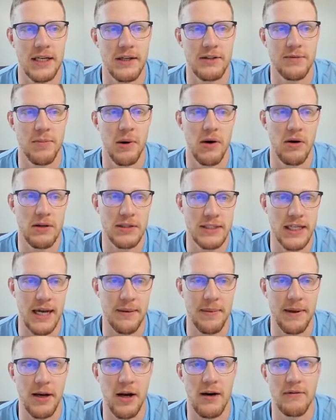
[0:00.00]
I used bulk
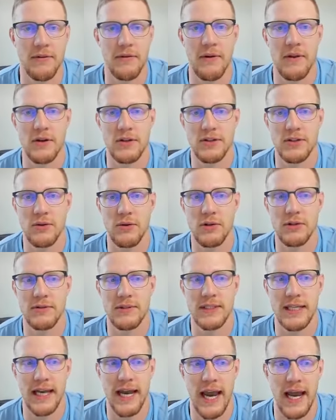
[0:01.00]
sniping off of other stores
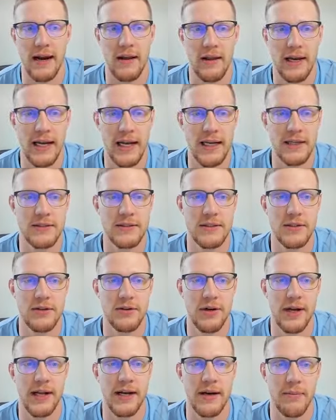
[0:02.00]
with ZIK Analytics,
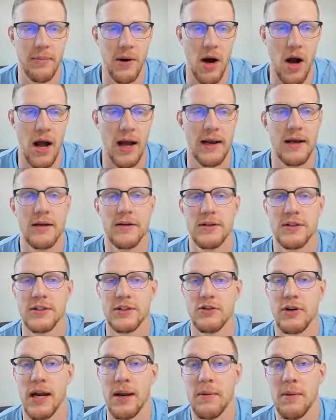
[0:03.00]
created a bot to
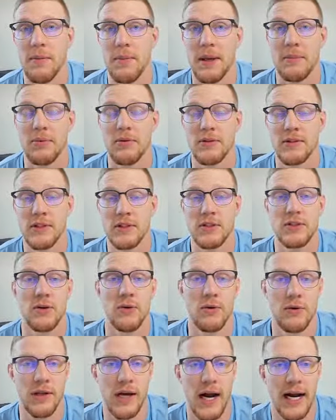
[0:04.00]
scrape people's
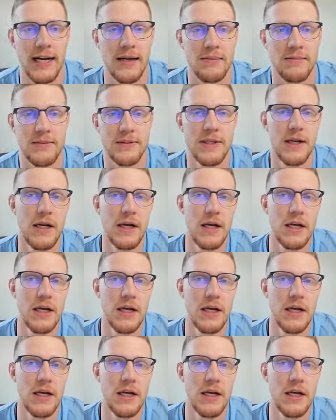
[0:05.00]
sold items.